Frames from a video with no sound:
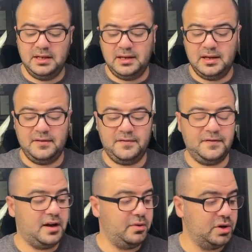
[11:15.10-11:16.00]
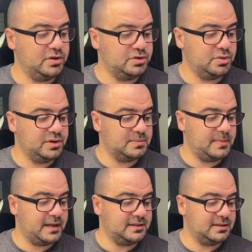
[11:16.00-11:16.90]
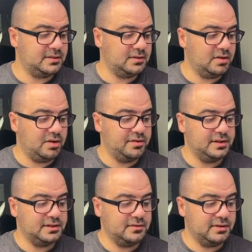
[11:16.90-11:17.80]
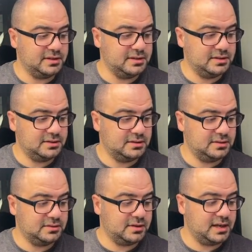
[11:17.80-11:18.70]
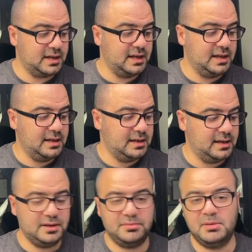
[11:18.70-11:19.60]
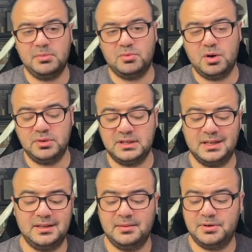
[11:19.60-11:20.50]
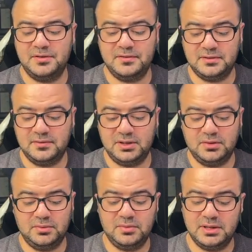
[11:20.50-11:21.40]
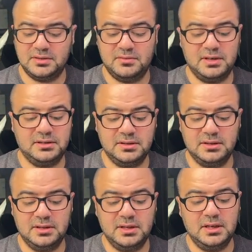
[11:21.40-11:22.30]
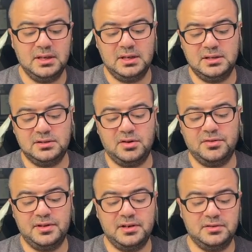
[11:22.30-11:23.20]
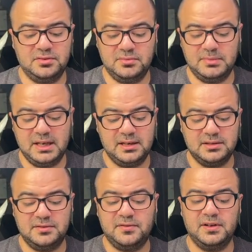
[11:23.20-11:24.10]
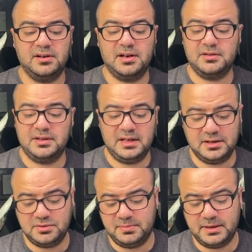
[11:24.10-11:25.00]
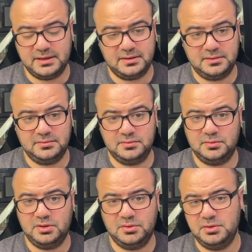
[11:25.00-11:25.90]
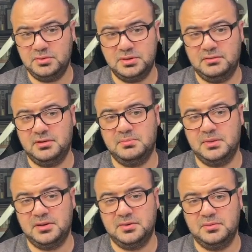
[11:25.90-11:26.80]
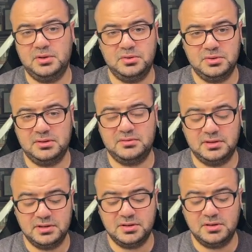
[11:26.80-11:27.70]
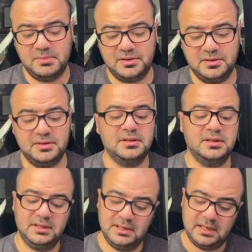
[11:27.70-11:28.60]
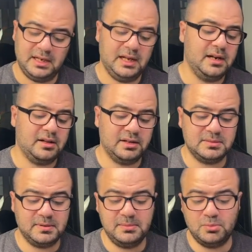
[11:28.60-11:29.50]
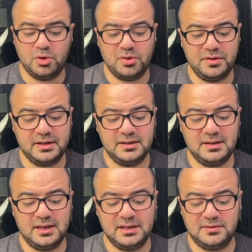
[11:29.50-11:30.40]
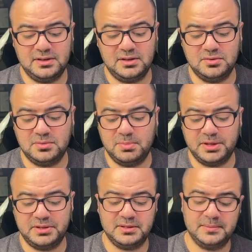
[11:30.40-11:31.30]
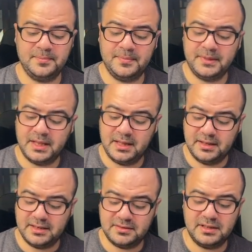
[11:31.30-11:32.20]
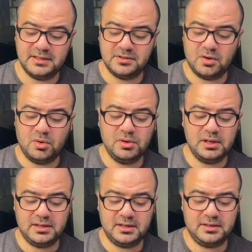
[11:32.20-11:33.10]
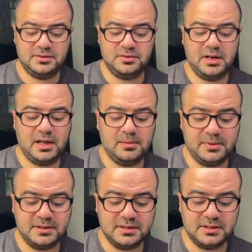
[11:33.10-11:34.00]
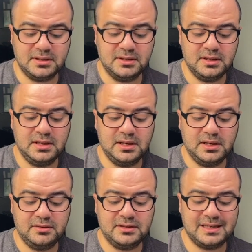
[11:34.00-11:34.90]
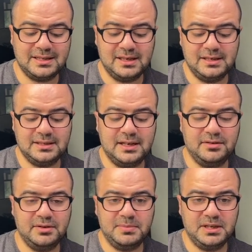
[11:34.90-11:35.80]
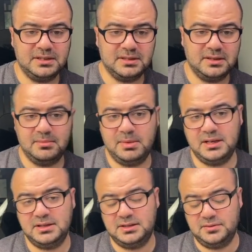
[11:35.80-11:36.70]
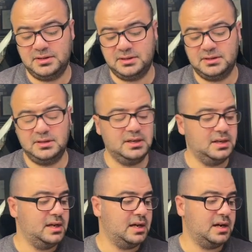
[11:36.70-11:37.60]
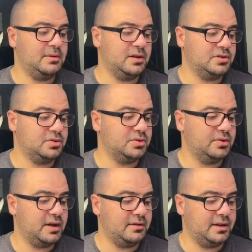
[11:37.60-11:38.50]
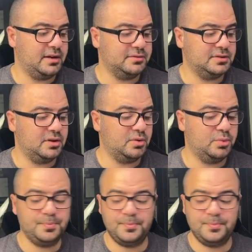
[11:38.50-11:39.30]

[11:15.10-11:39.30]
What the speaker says: if I want to draw this pattern on this grid, okay, and remember what we said in the previous video, this grid is not there to make us figure out the actual pattern. We don't use the grid method, we use the traditional method. And again, I'll explain more on that in the next videos. But this grid is only there to help us tessellate and repeat the base units. And I'm going to show you how now. So